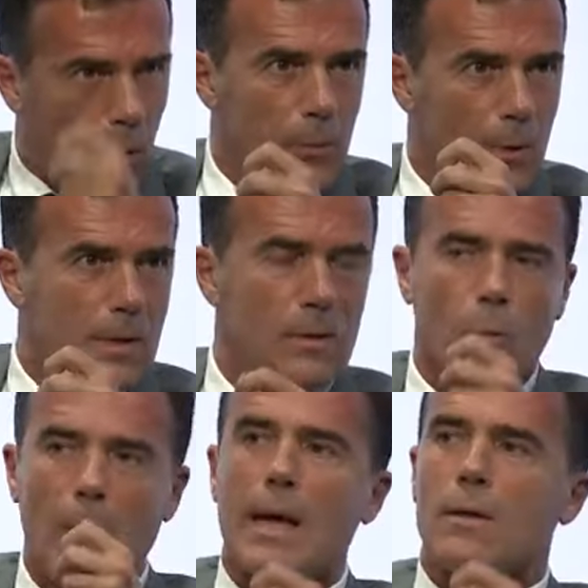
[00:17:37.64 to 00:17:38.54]
populists
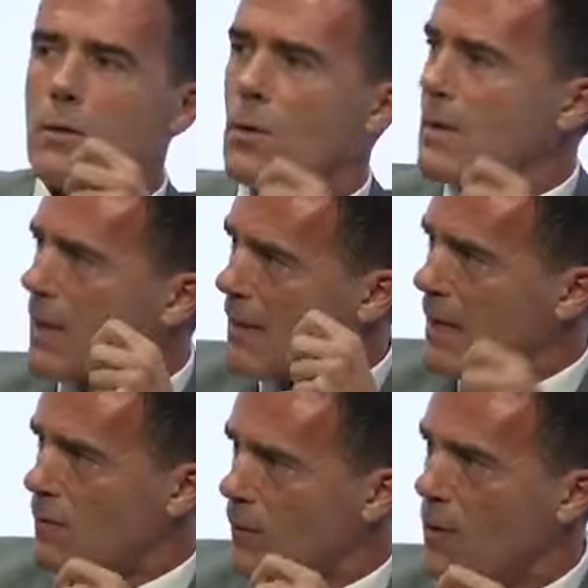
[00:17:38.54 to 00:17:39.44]
were so
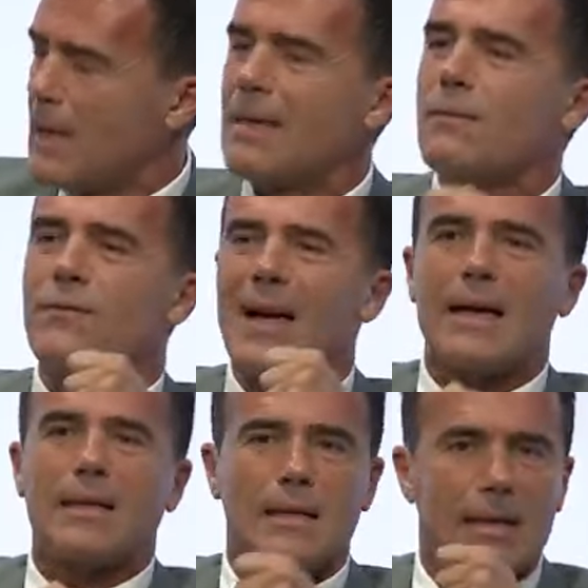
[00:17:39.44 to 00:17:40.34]
successful in
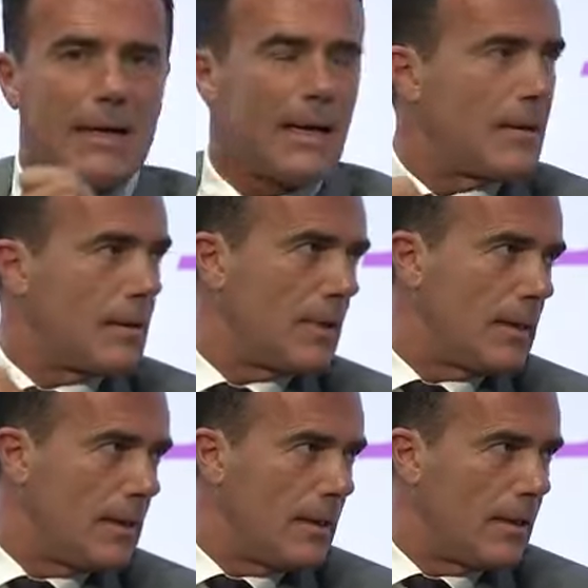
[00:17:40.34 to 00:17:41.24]
fighting against the
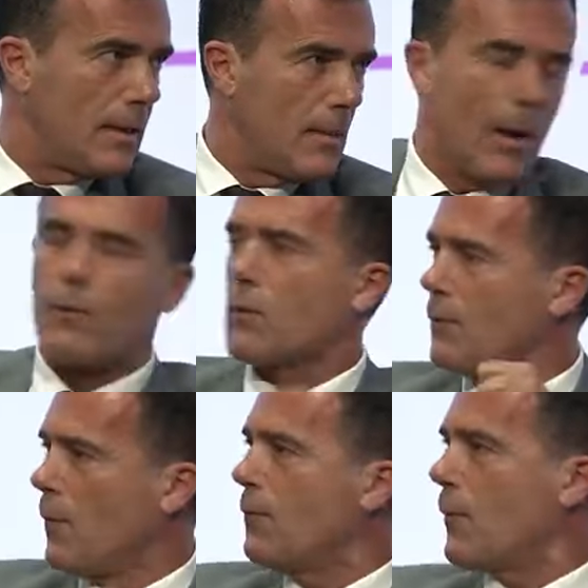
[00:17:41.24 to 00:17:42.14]
Green Deal? But first
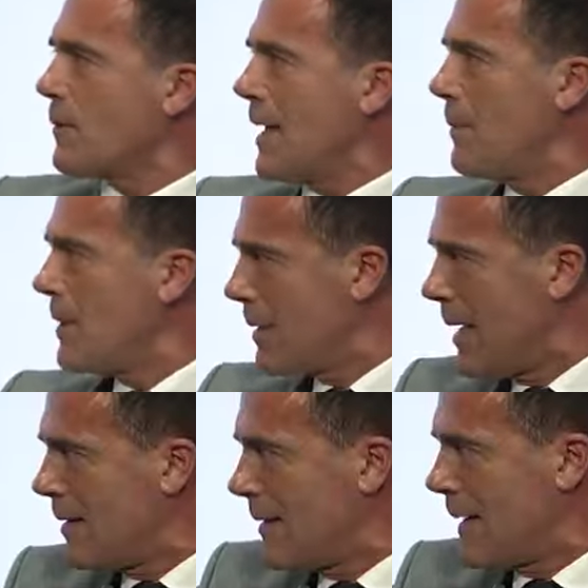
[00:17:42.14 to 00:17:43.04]
of all, for some
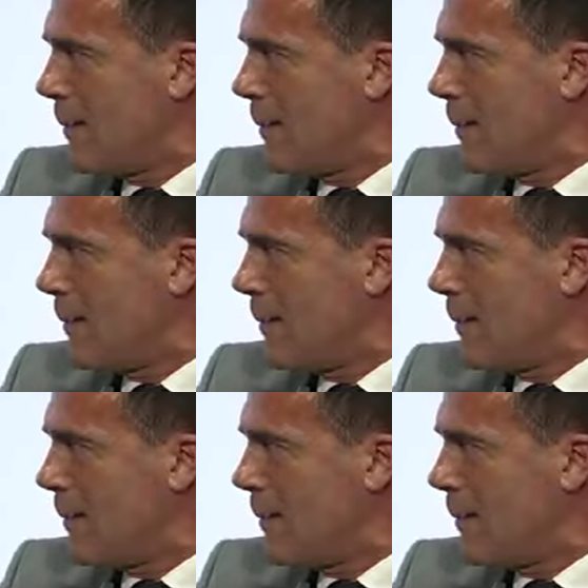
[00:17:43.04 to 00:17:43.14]
mistake that